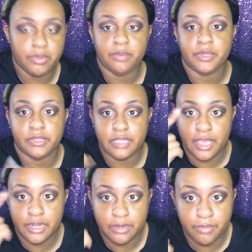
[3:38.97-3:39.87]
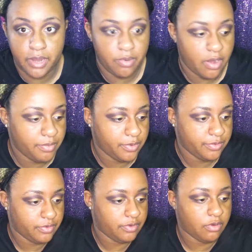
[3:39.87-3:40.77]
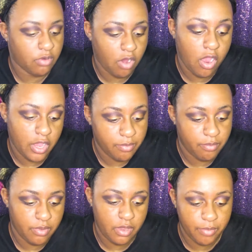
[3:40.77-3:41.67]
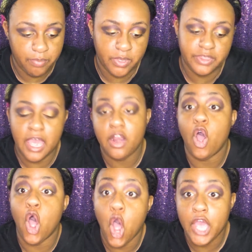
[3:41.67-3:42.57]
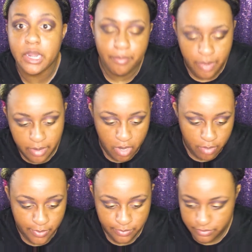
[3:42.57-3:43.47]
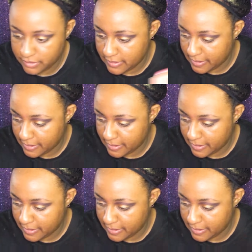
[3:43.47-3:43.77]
going to put that in my brow bone, or on, I'm going to put that on my brow bone.